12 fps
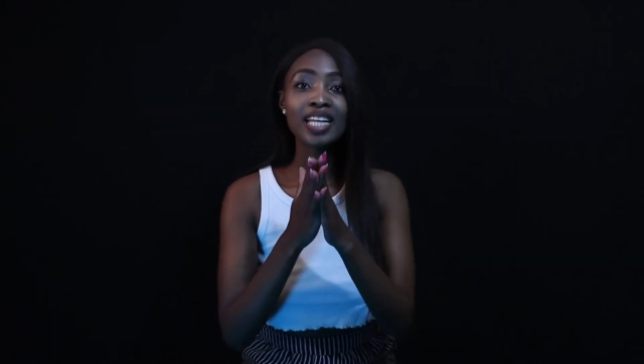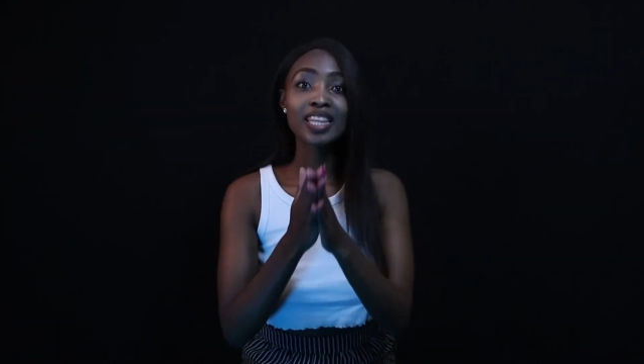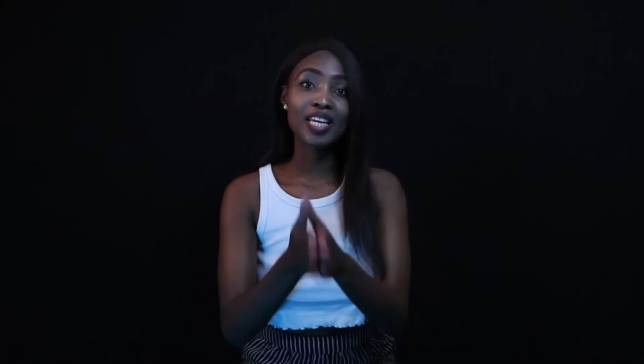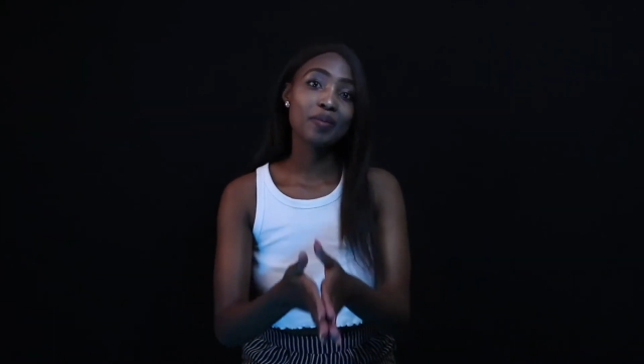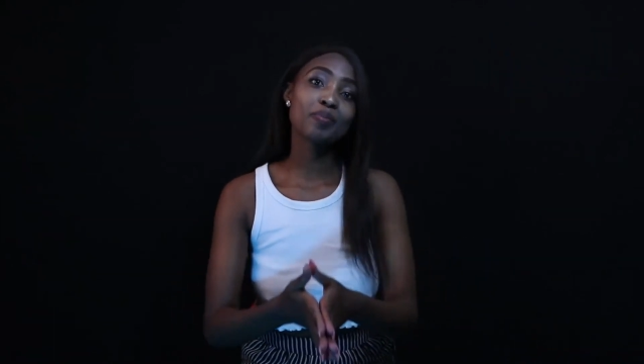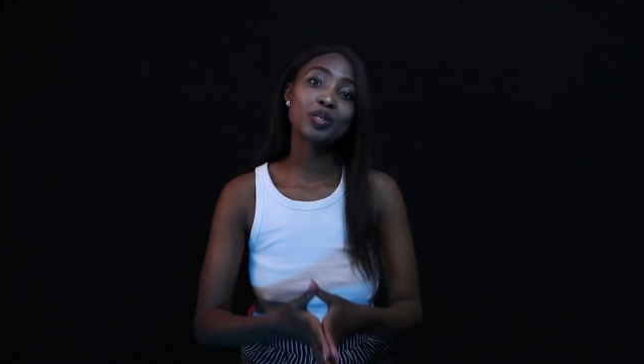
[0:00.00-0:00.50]

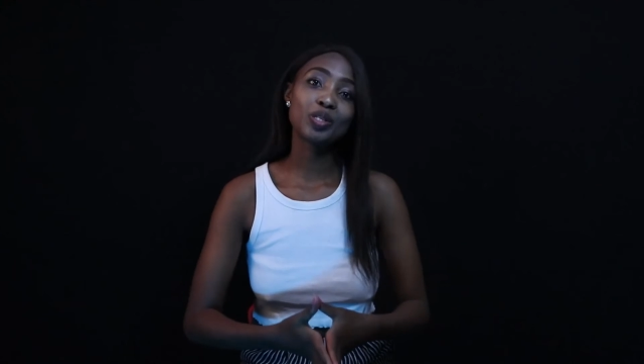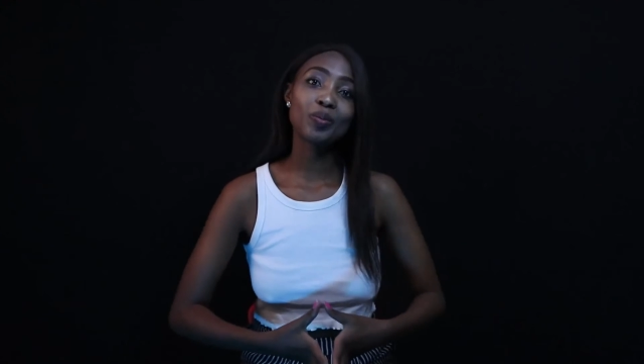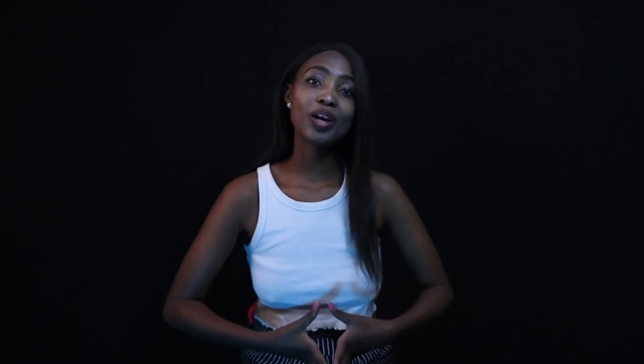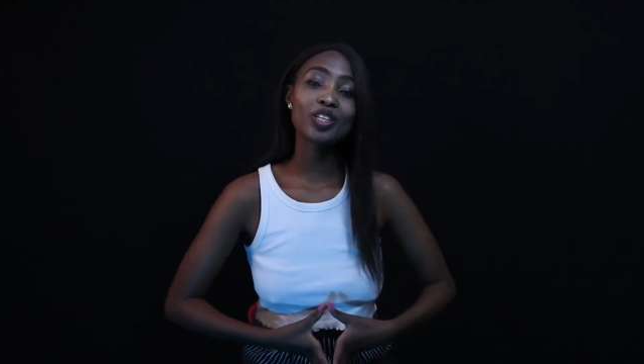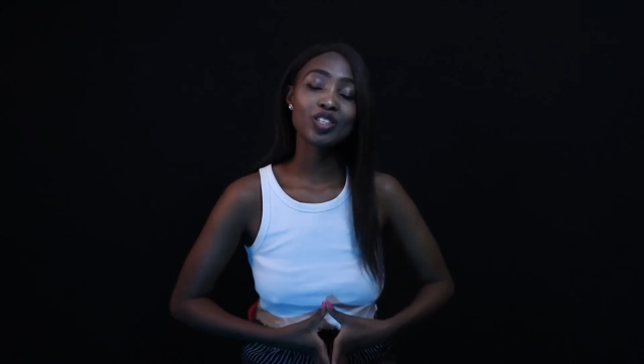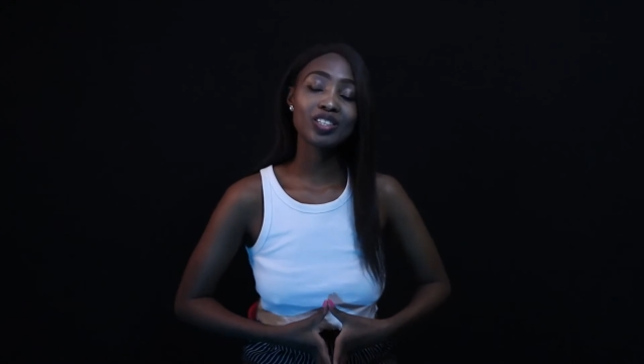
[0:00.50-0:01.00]
their
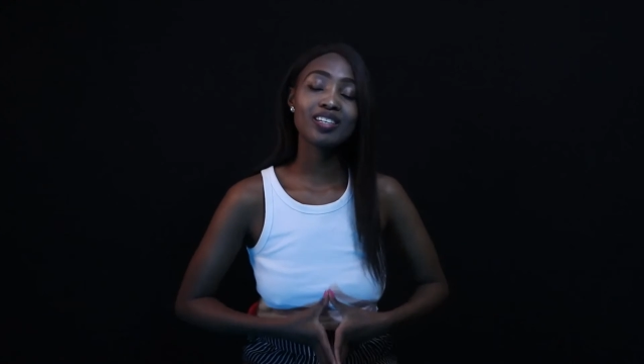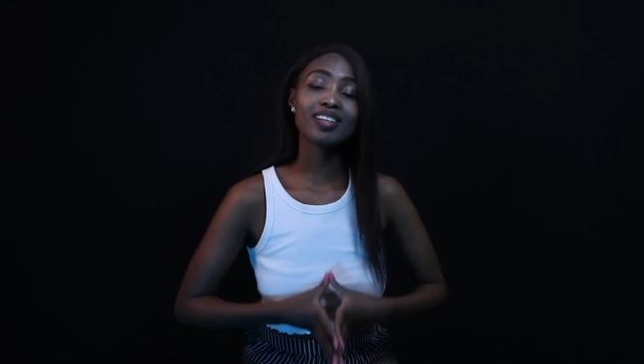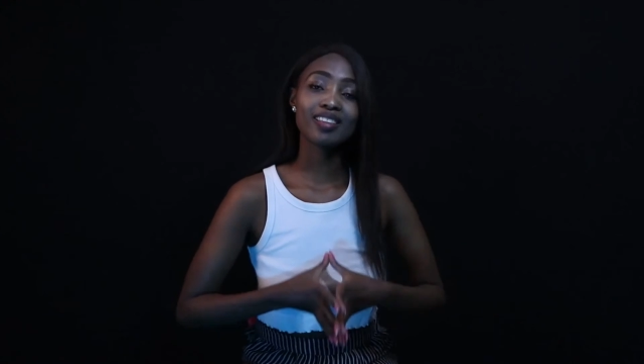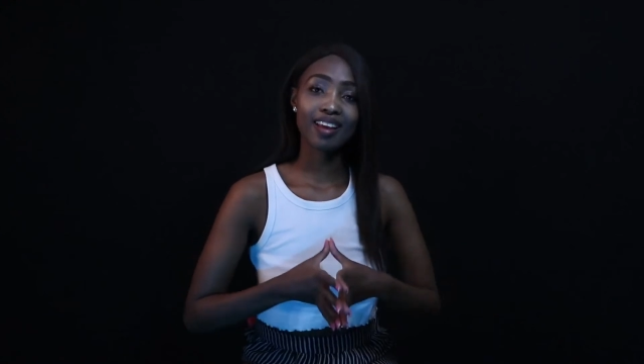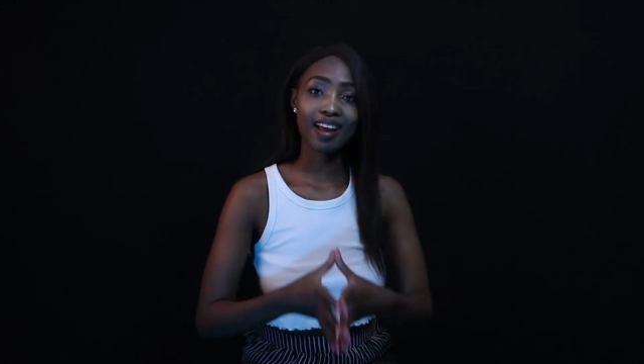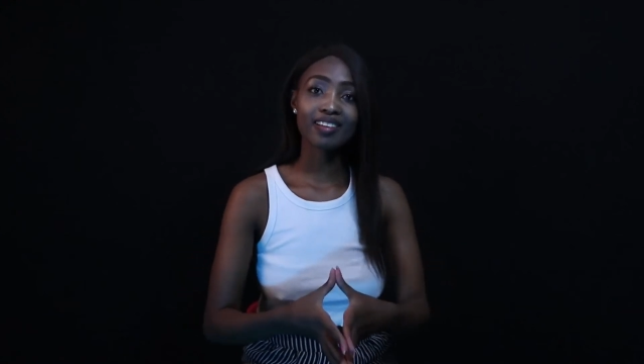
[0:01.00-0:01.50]
persuasion in
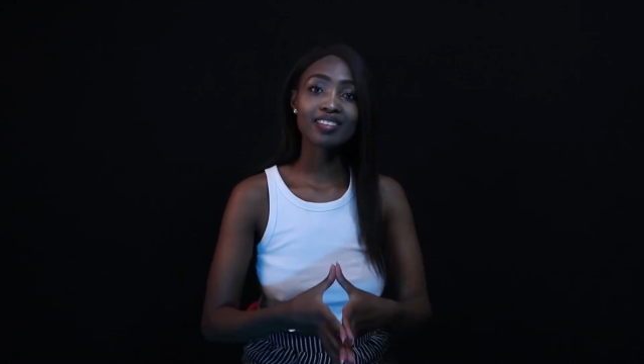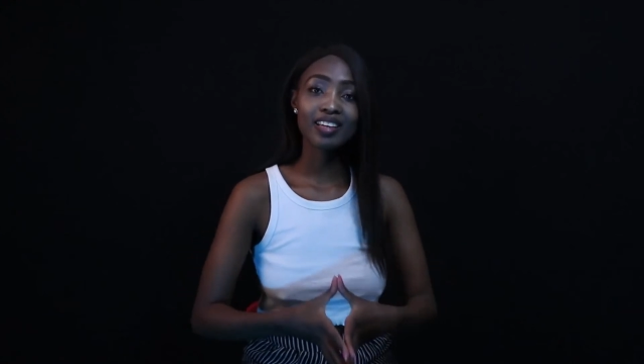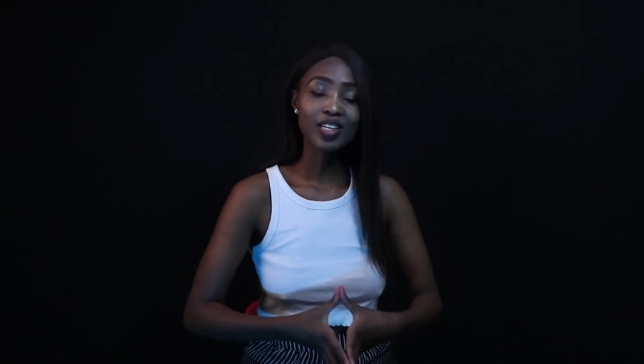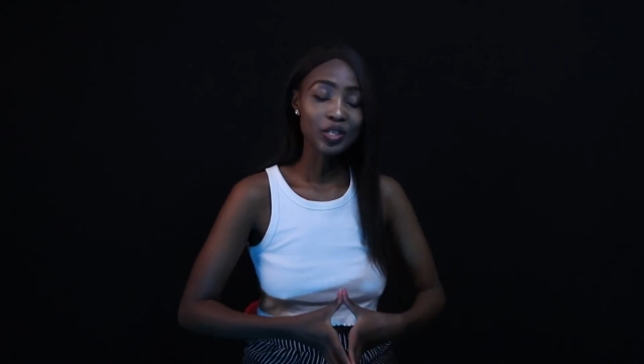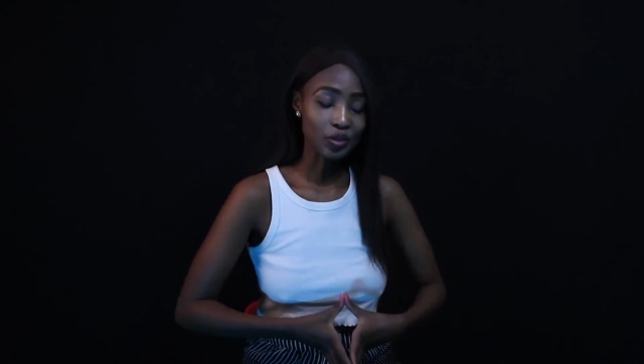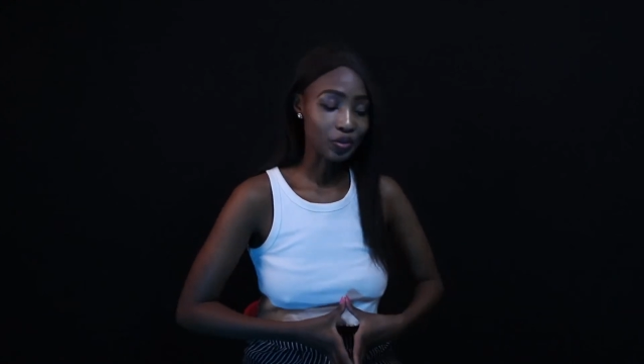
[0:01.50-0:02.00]
the acting
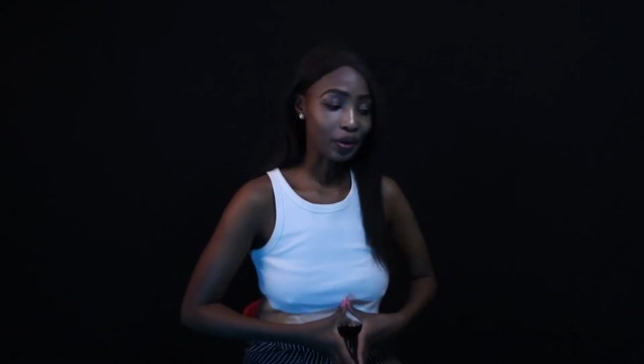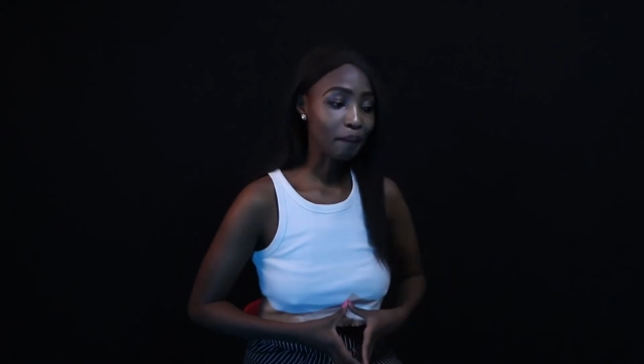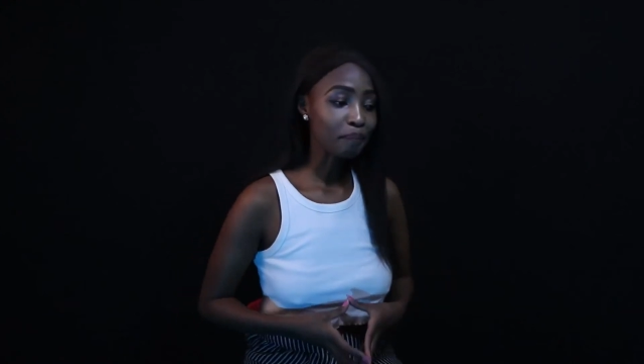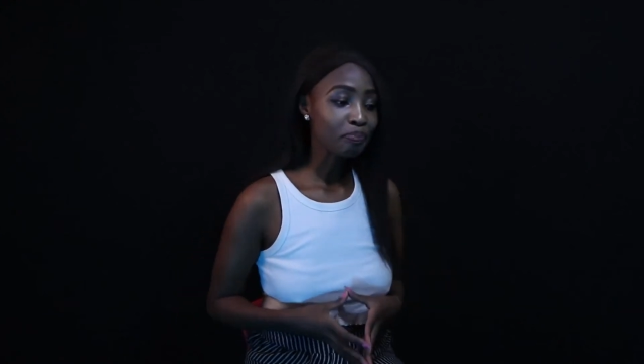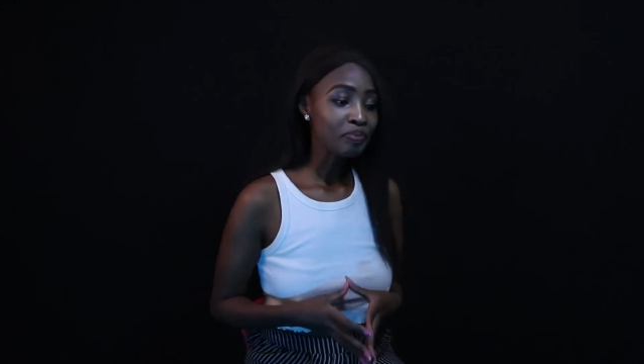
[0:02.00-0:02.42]
industry.